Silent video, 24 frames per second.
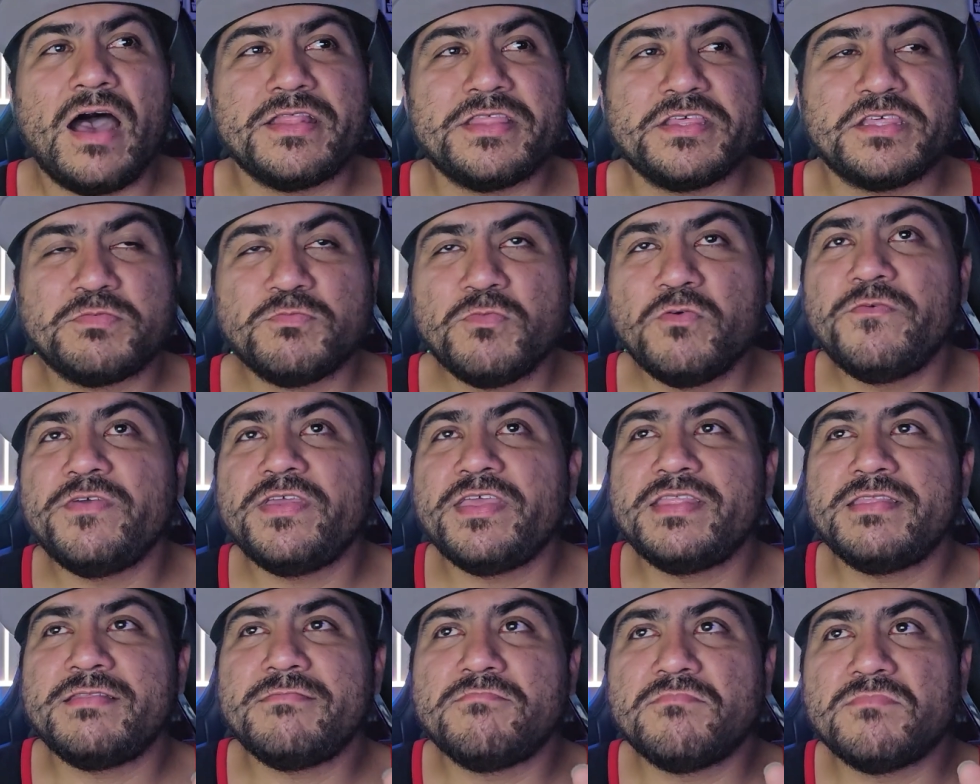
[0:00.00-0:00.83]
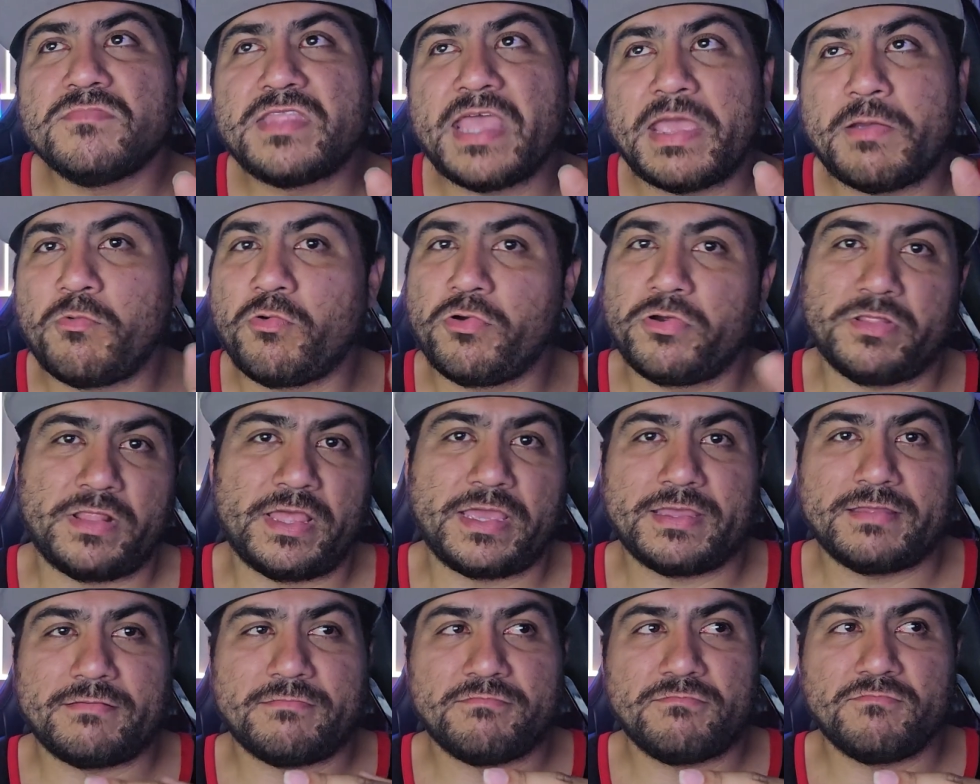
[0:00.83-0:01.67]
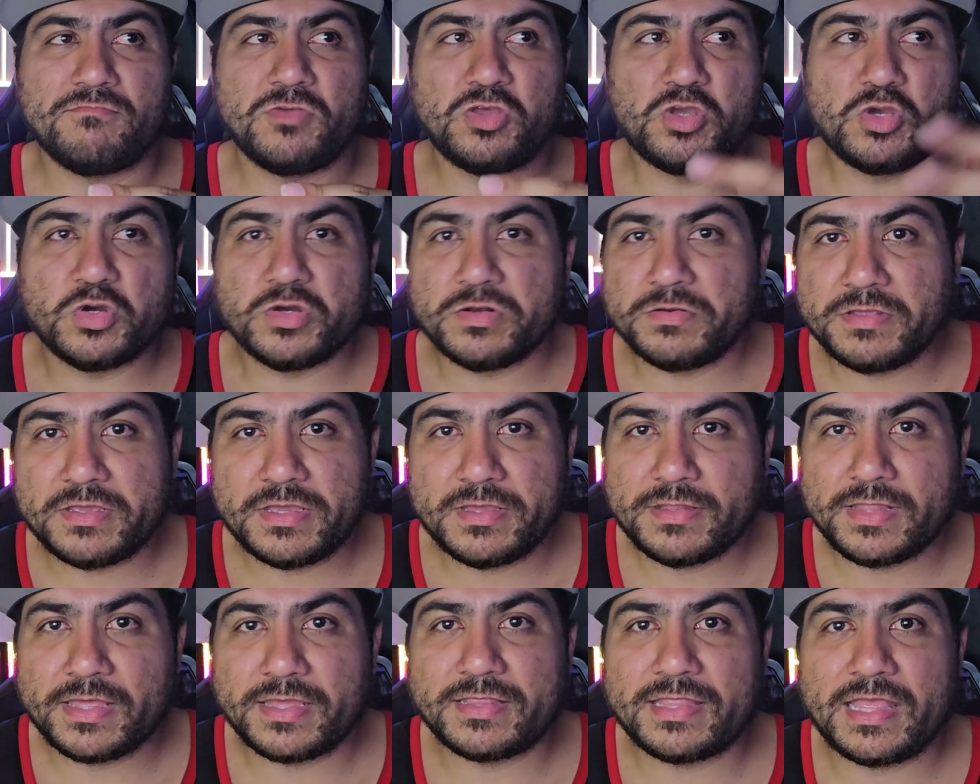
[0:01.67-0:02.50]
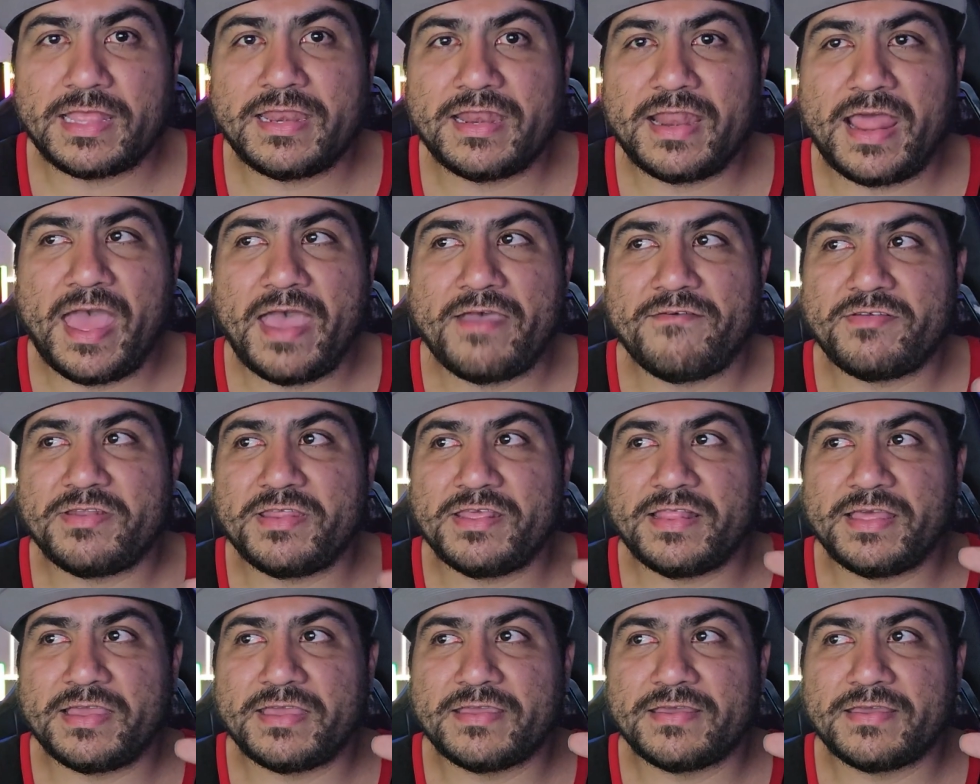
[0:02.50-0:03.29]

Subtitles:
This movie, they weren't like good, like they didn't have any